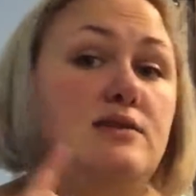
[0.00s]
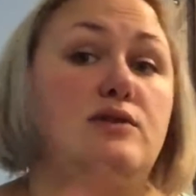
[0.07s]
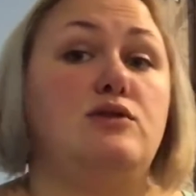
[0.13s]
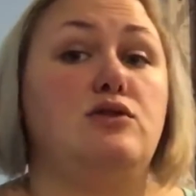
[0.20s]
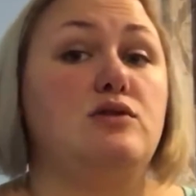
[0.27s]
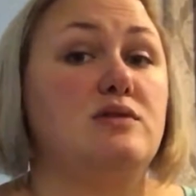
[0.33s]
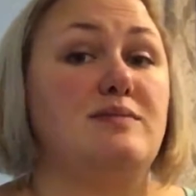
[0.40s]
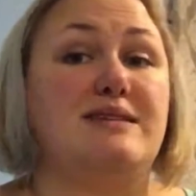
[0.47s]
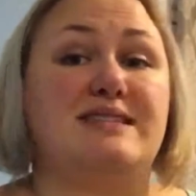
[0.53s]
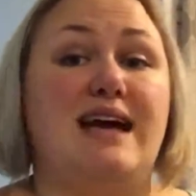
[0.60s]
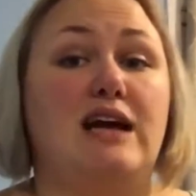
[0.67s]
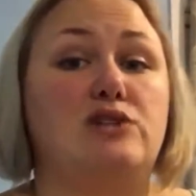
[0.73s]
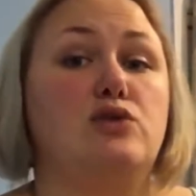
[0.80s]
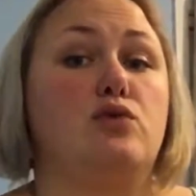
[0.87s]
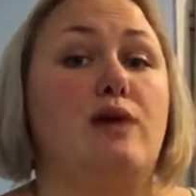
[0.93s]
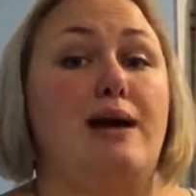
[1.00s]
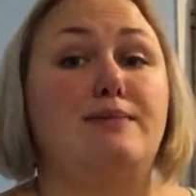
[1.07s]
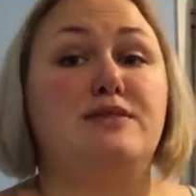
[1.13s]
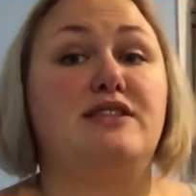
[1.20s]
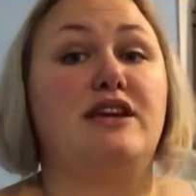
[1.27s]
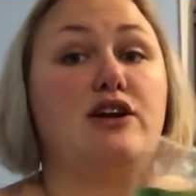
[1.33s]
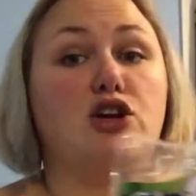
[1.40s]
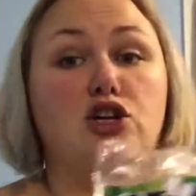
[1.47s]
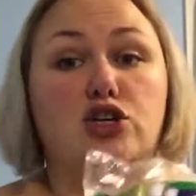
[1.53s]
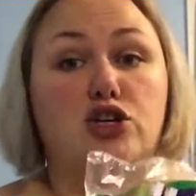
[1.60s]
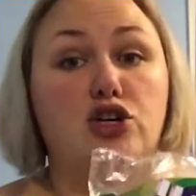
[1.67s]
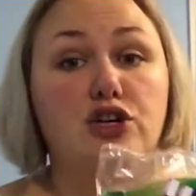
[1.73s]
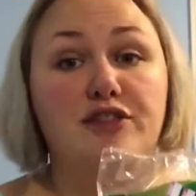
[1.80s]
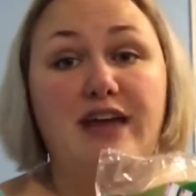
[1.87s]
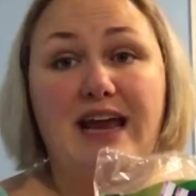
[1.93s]
You can use them as actual wraps. They're
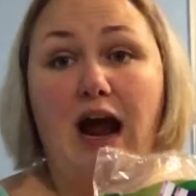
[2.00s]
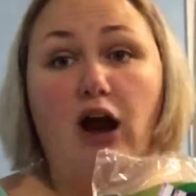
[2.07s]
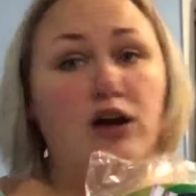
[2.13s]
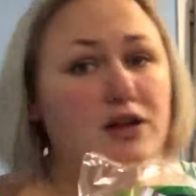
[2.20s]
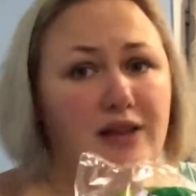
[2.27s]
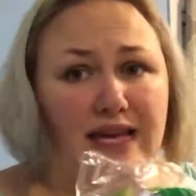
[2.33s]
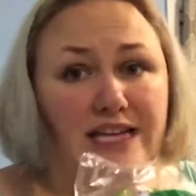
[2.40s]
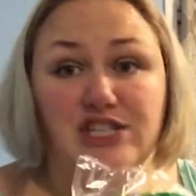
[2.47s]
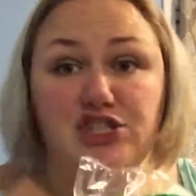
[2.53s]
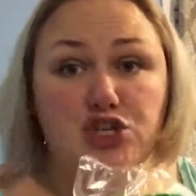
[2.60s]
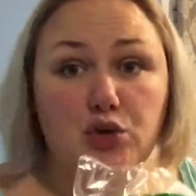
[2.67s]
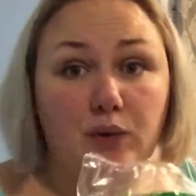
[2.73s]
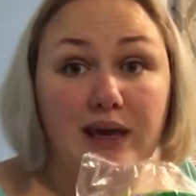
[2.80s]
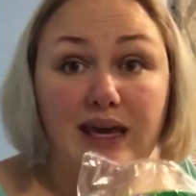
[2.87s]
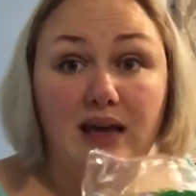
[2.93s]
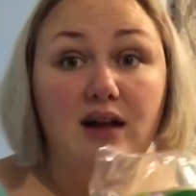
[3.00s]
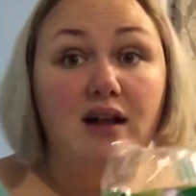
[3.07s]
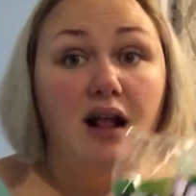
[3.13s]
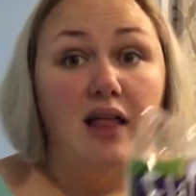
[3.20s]
good. They aren't like chewy.